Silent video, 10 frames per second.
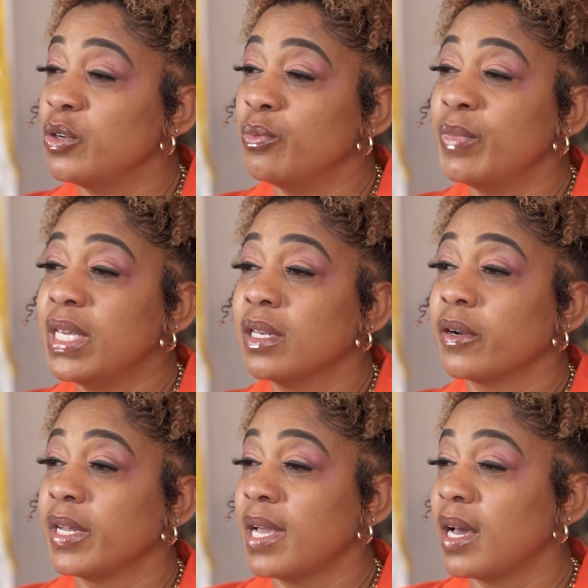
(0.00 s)
me
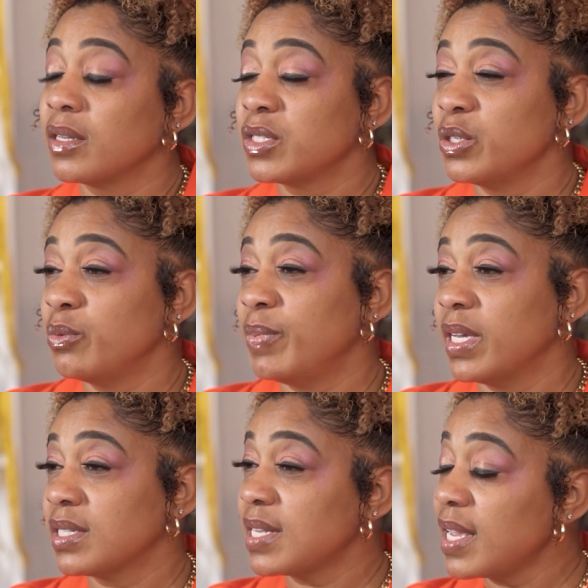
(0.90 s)
learning how to be
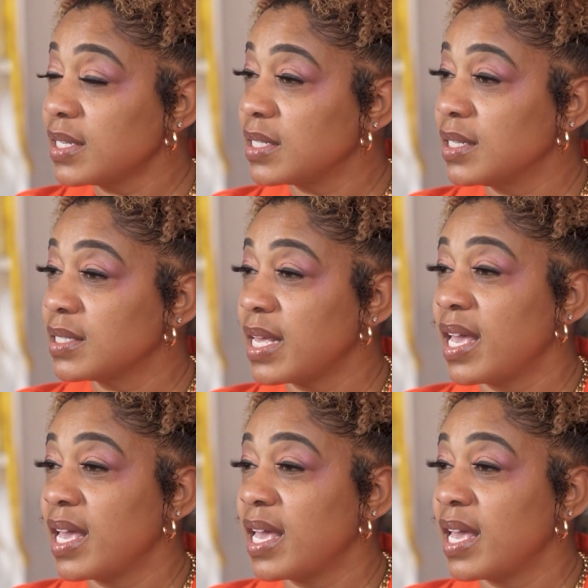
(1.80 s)
a scientist